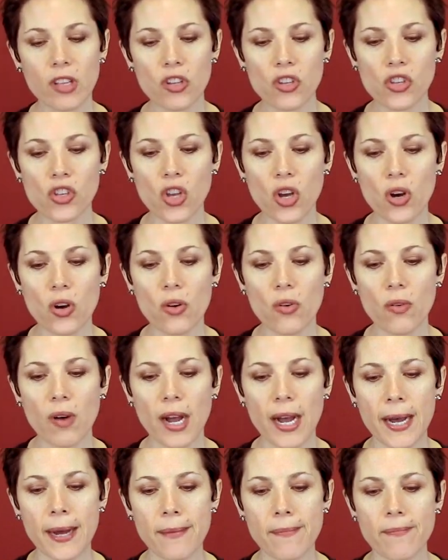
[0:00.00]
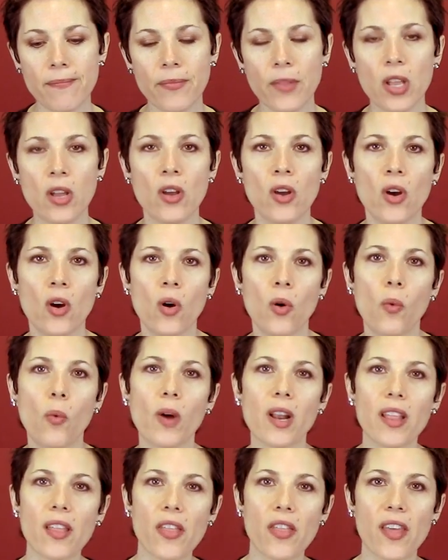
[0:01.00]
So, um,
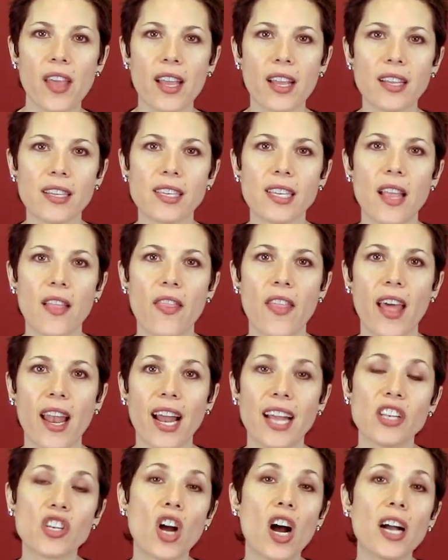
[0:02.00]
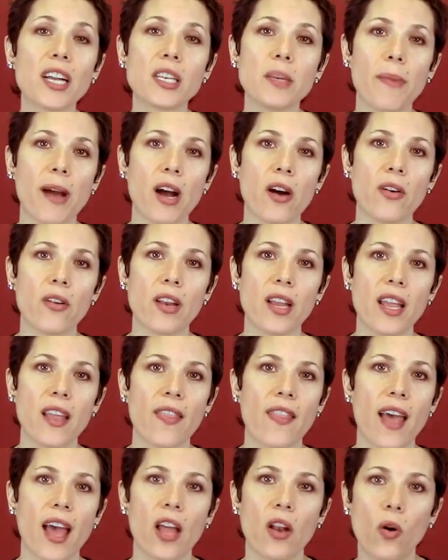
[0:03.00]
one of the things that I talked about
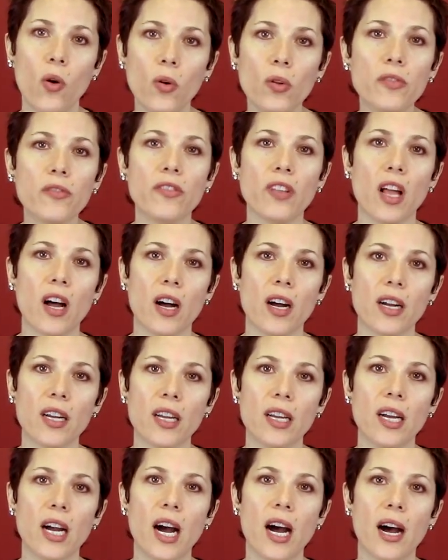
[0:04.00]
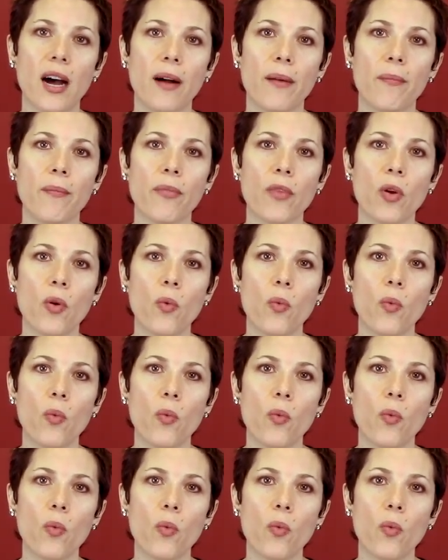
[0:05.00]
in that old vlog um,